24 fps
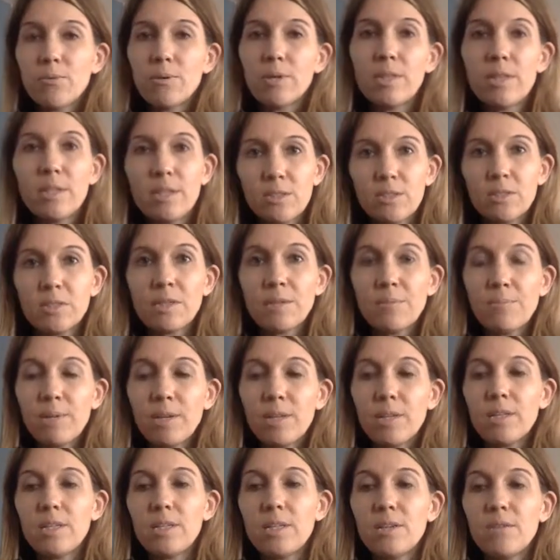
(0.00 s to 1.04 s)
one that's
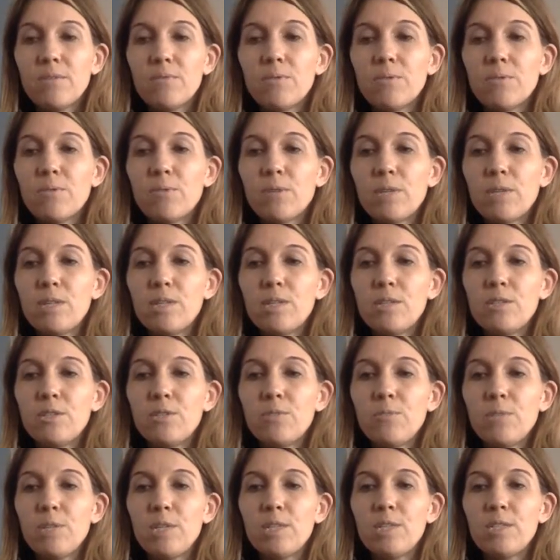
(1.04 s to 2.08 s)
typically done for 1 to 2
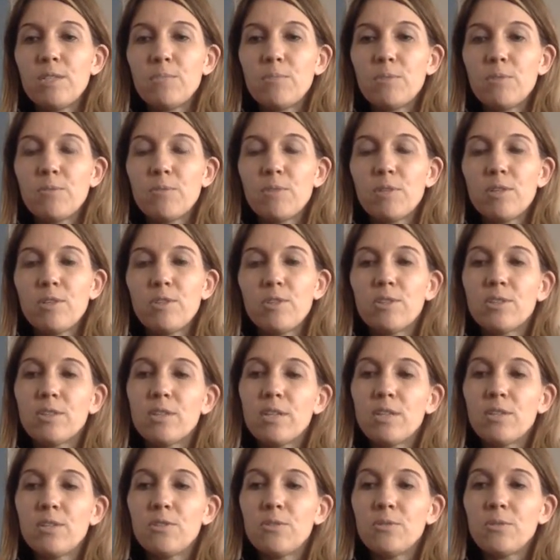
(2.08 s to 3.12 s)
minutes, but we're just
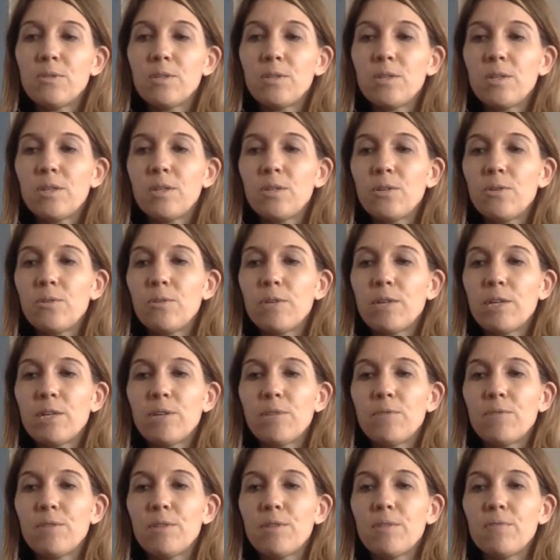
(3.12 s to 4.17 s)
going to do it a little quicker
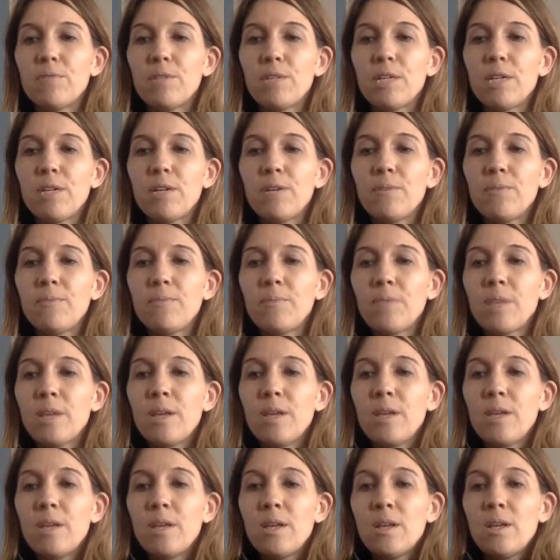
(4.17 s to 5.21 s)
for the video.
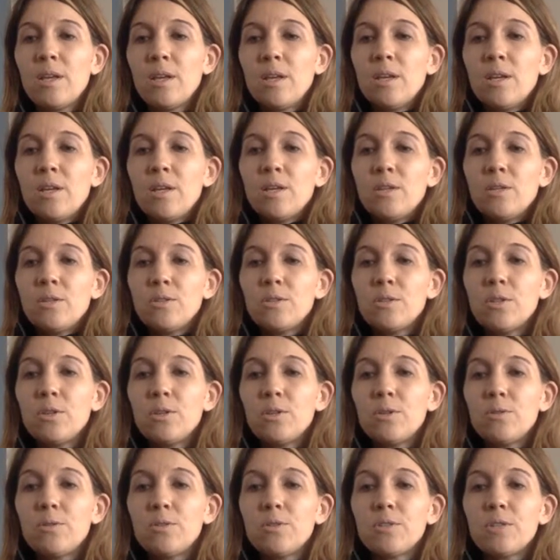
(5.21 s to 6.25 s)
So
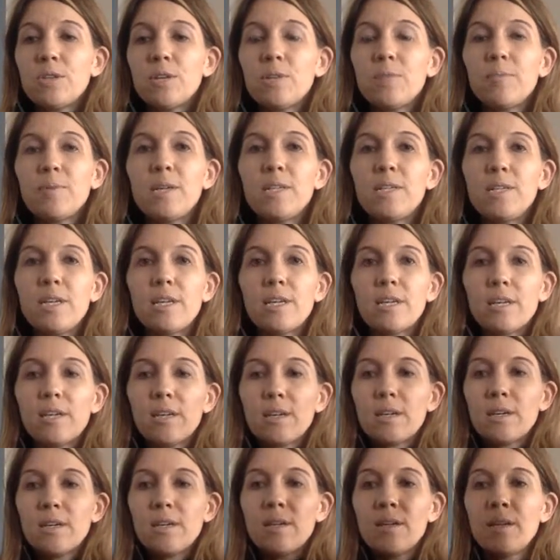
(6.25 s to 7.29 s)
you start by
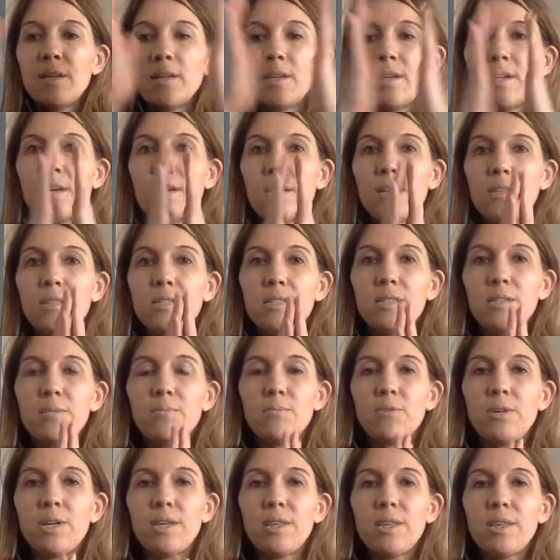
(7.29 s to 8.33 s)
taking a deep
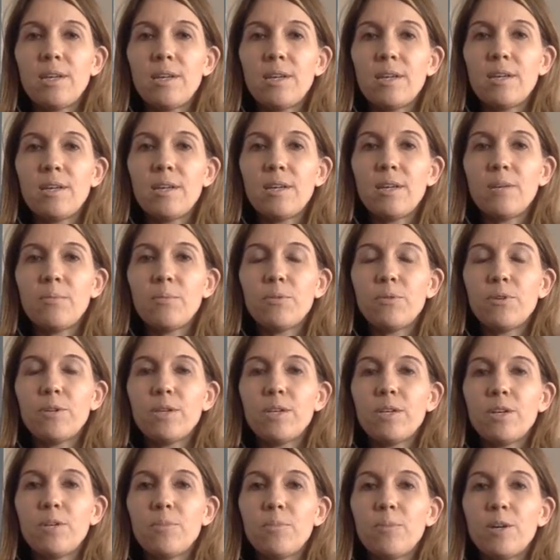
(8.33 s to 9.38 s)
breath in and
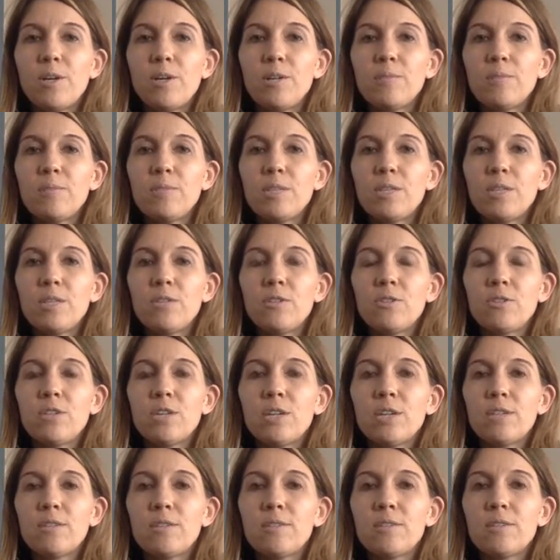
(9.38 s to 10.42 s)
putting your palms at your
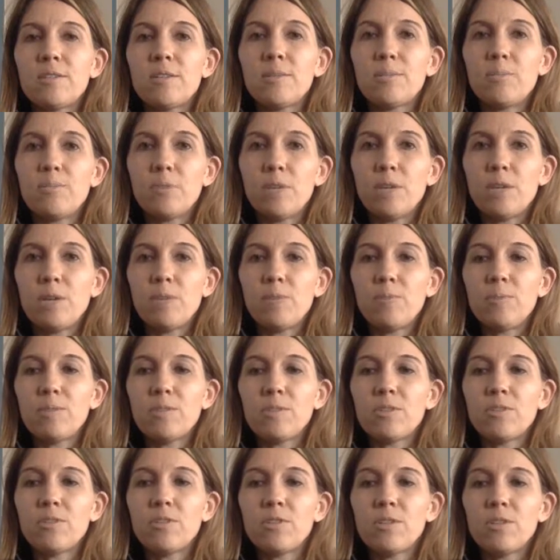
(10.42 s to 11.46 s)
chest, prayer
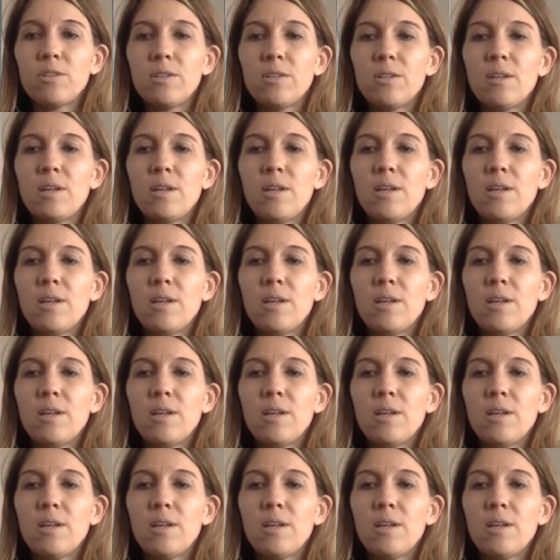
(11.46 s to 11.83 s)
position.